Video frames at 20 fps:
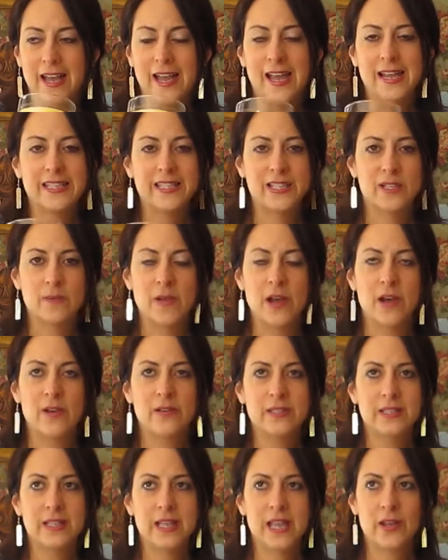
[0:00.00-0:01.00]
it
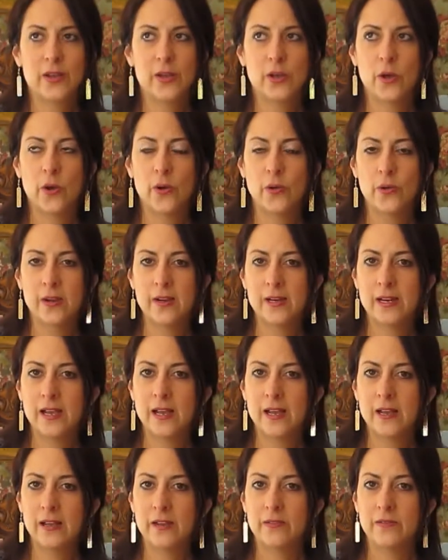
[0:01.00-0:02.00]
smells like
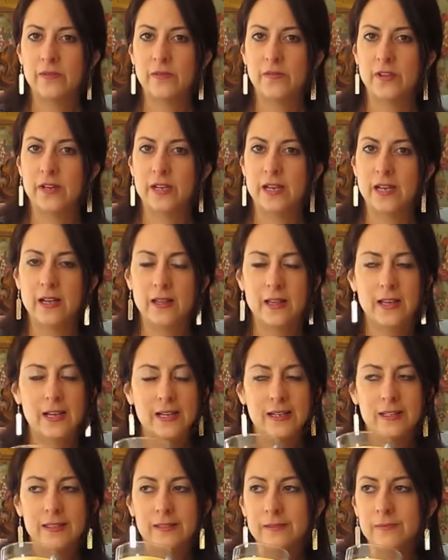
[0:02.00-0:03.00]
coconut,
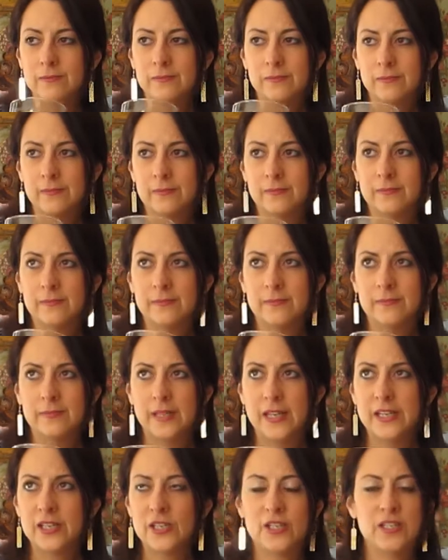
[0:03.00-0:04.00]
vanilla.
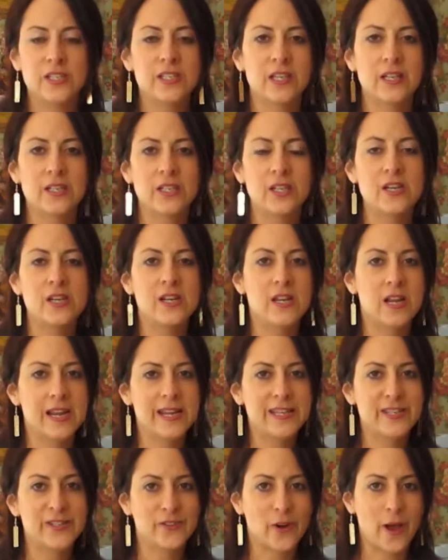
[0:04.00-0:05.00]
It's just such a
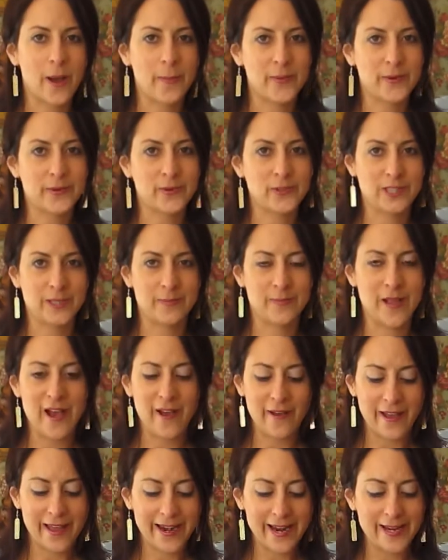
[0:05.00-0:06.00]
nice tropical
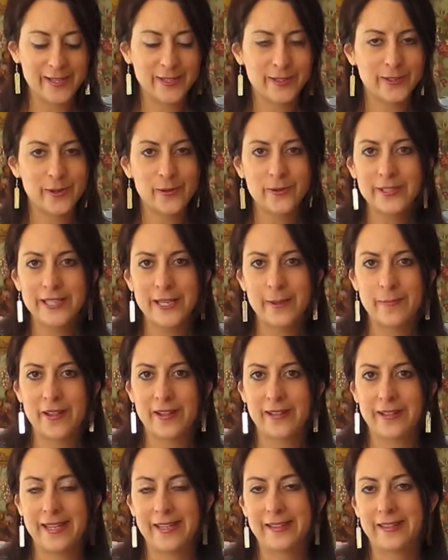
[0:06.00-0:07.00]
smell. And I don't
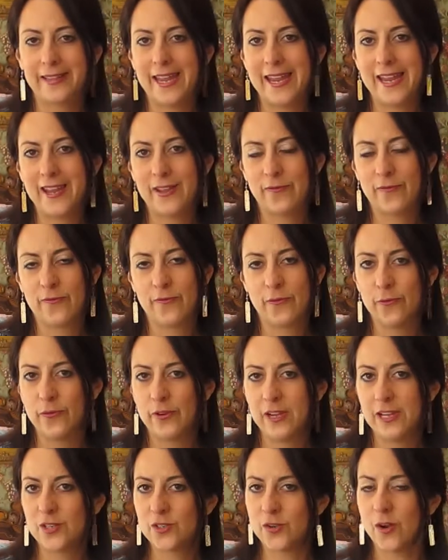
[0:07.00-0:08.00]
typically like
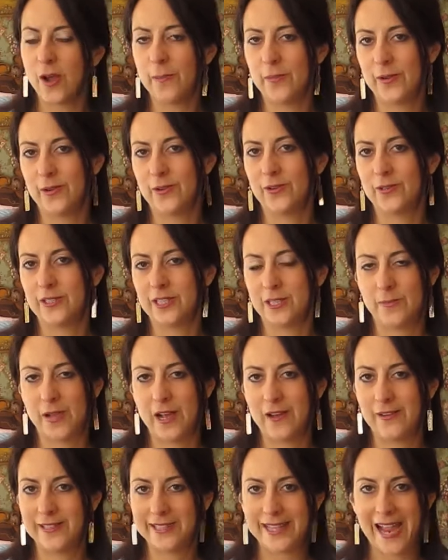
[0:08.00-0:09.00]
fruity tropical
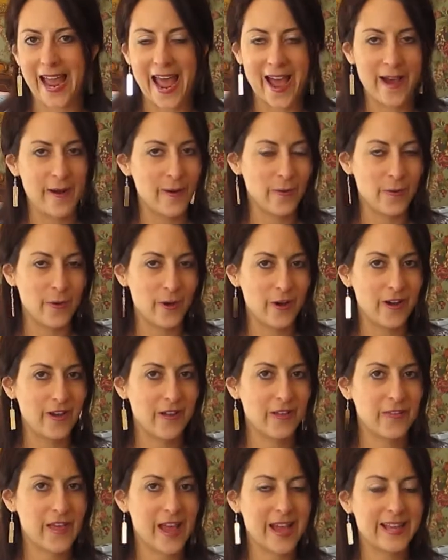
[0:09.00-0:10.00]
smells at
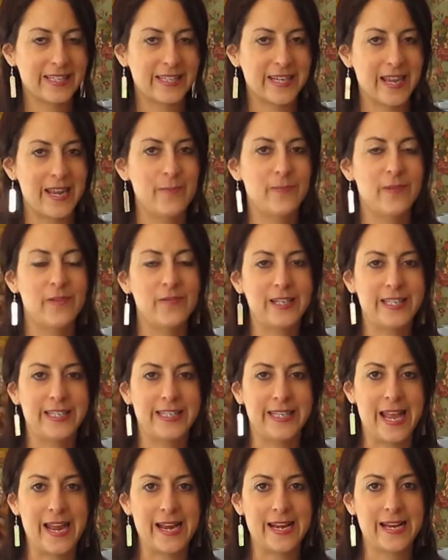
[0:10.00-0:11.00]
all. That type of a
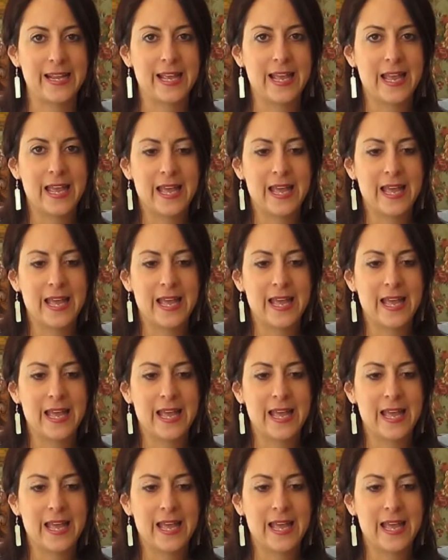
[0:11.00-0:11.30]
scent,